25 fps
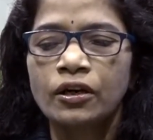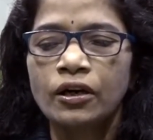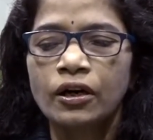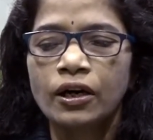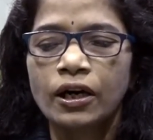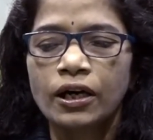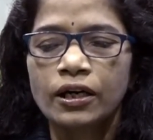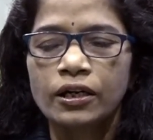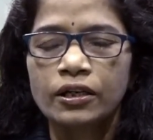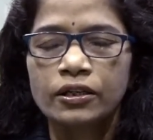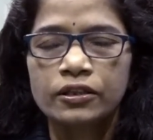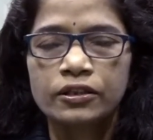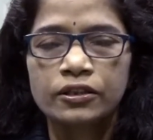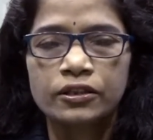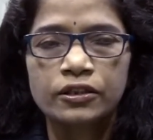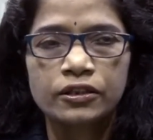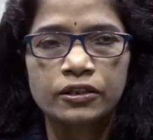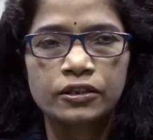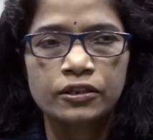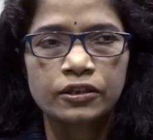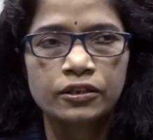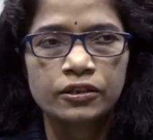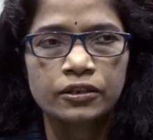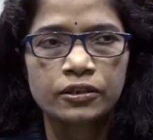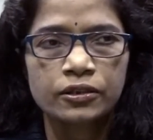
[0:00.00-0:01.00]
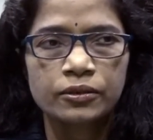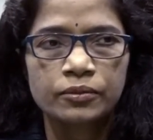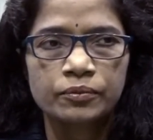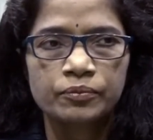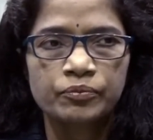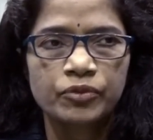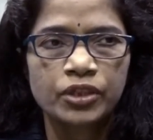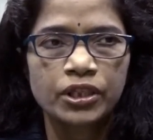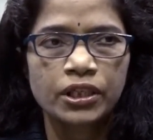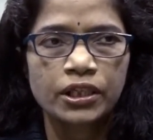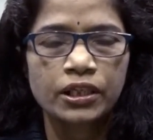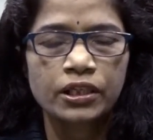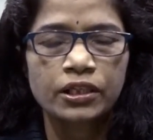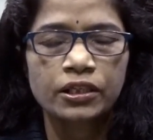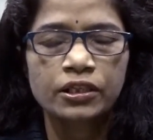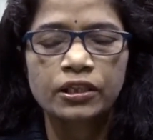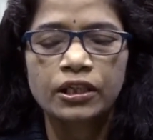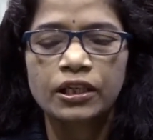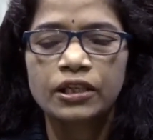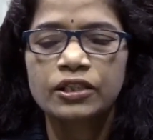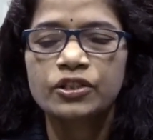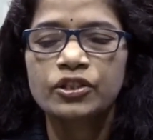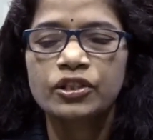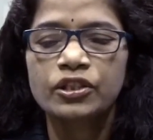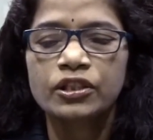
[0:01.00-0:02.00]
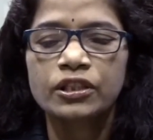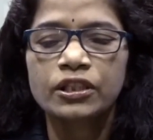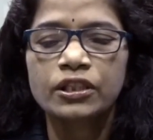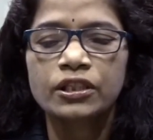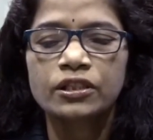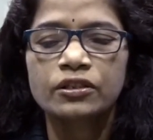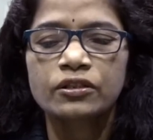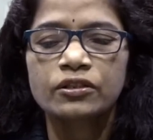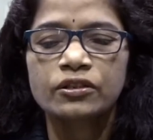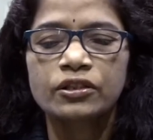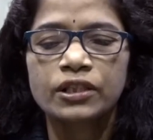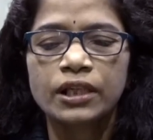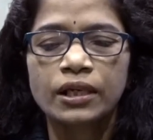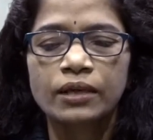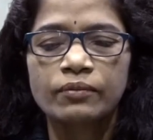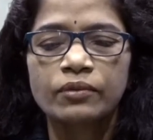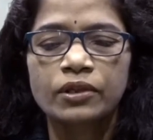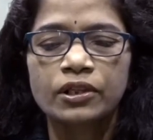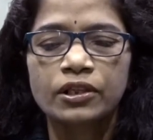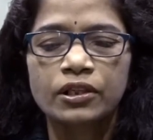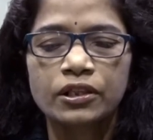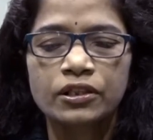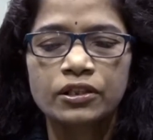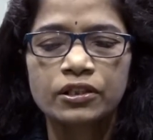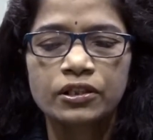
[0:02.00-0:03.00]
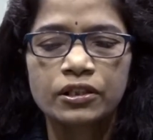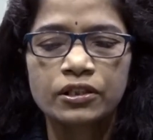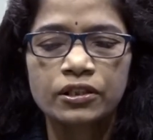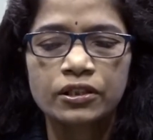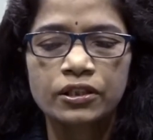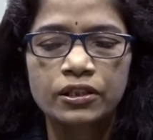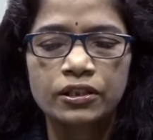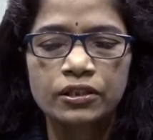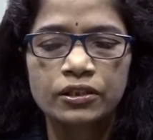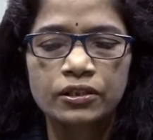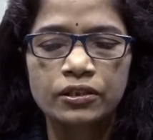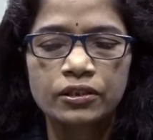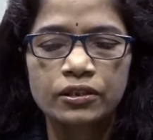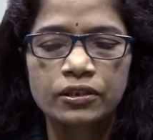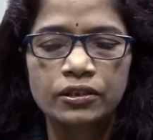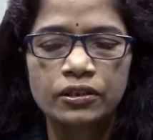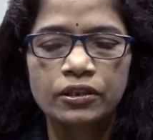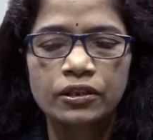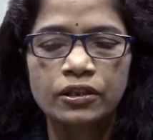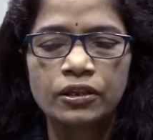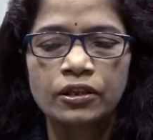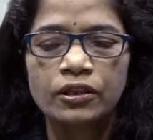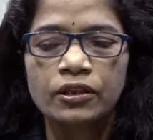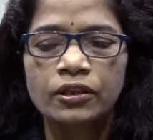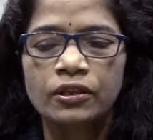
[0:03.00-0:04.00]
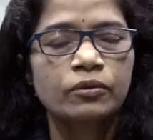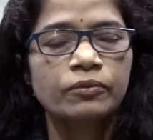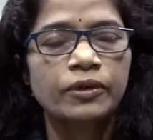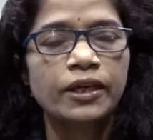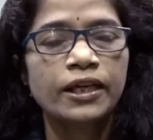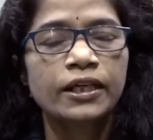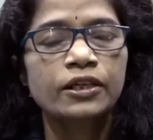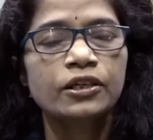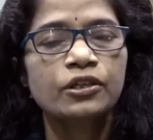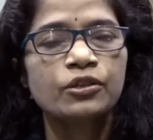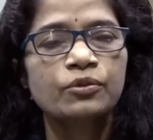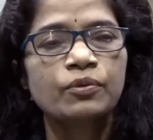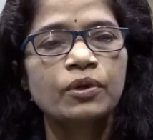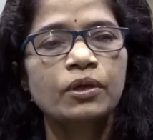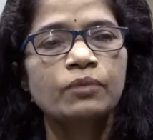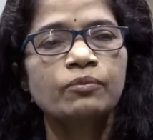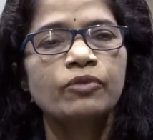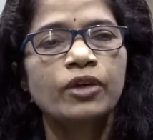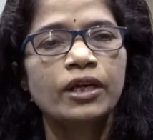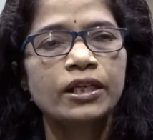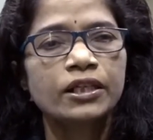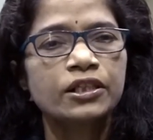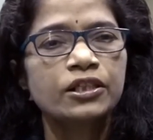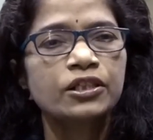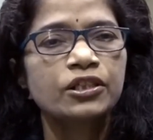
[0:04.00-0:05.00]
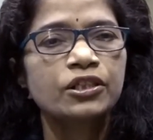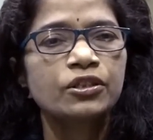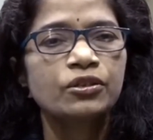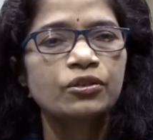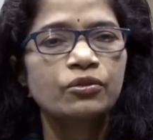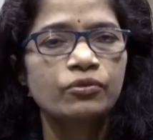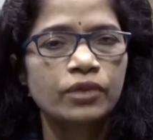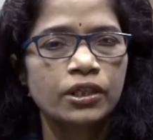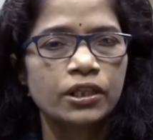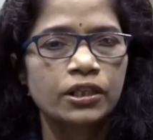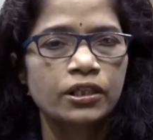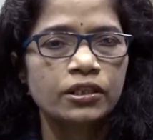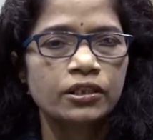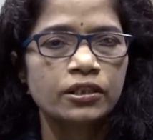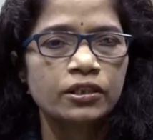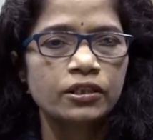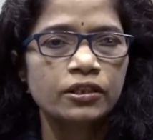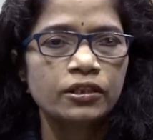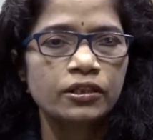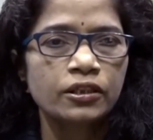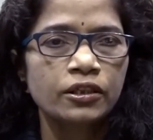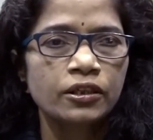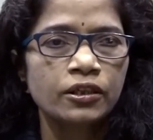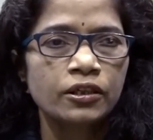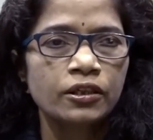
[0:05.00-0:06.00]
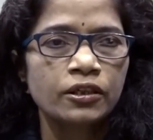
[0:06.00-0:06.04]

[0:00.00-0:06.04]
and their tribal concentration varies from one region to another.